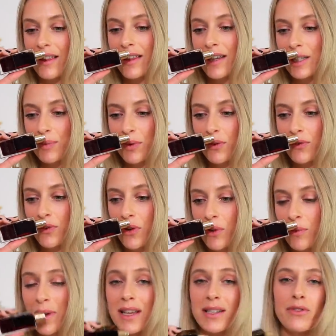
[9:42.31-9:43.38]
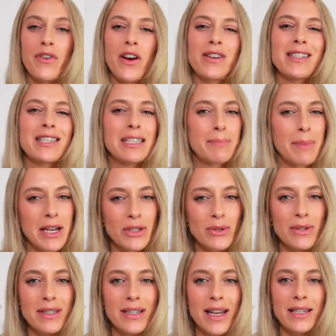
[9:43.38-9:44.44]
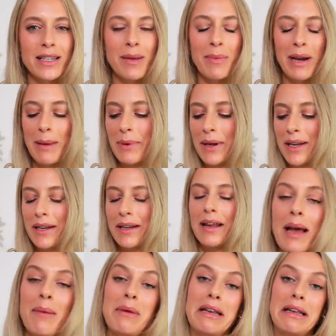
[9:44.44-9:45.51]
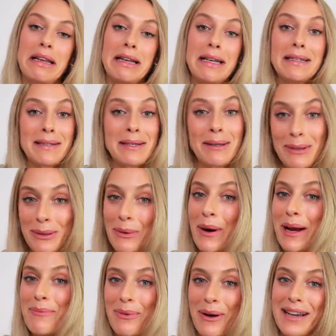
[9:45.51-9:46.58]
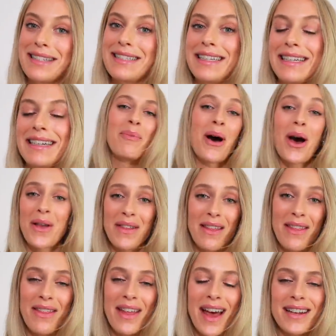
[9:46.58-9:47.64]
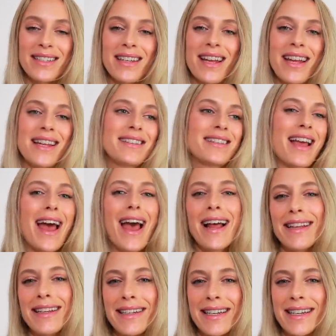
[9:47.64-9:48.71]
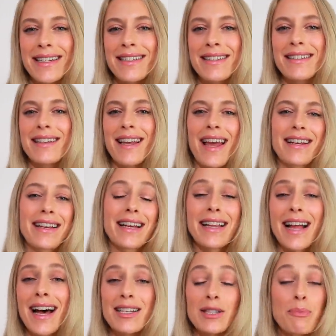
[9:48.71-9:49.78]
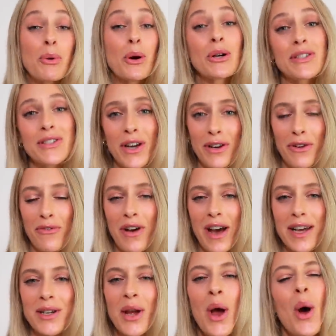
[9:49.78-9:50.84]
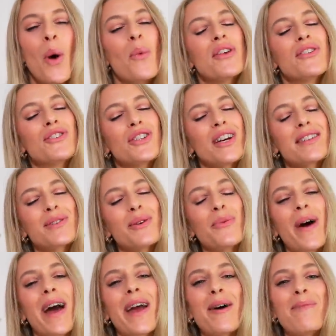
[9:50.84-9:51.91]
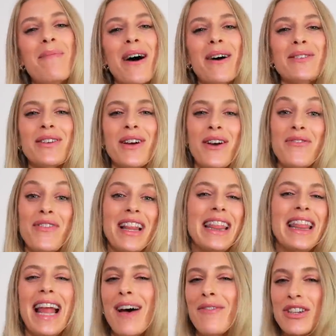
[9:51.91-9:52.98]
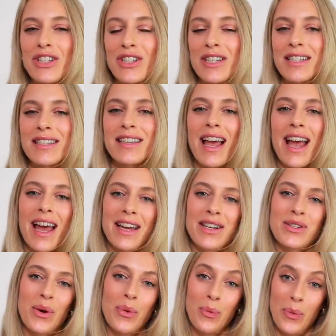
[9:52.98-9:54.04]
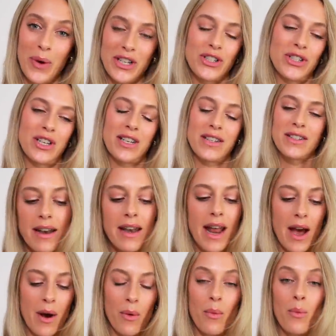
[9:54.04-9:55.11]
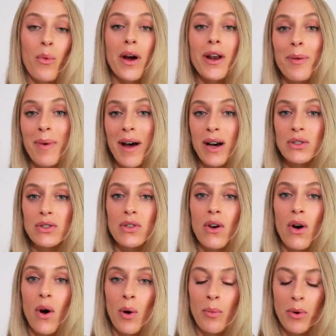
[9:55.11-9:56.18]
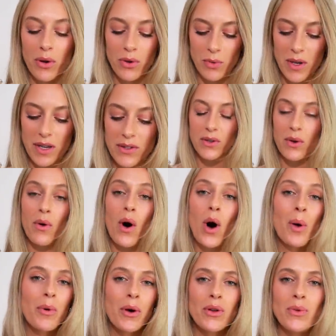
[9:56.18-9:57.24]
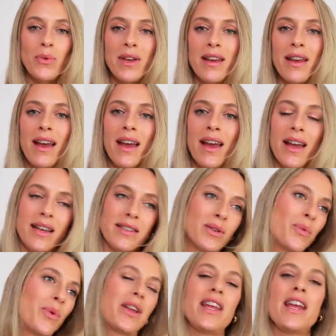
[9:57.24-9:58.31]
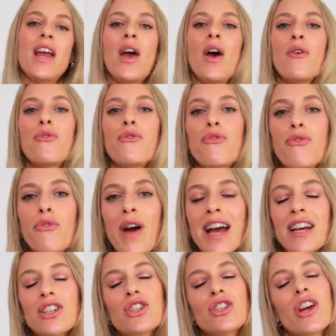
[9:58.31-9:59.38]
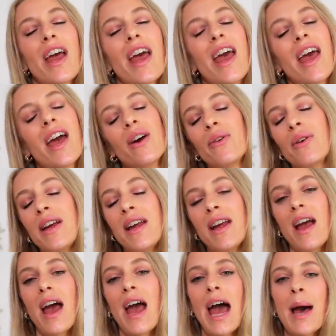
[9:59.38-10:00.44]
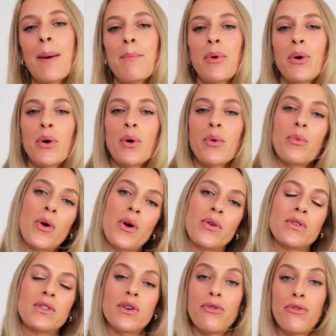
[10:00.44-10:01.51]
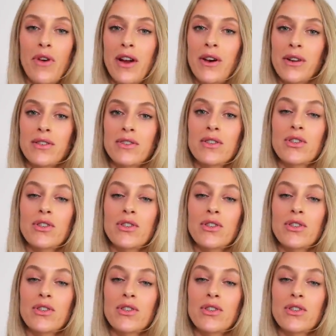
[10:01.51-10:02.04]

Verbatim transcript: This perfume is a very special scent in my opinion. I mean, it is quite pricey, but other than that, it's elegance and class personified with just the right amount of lavishness and richness. Now, what about Ambre Nuit? So Ambre Nuit is a really fresh, airy, amber rose fragrance.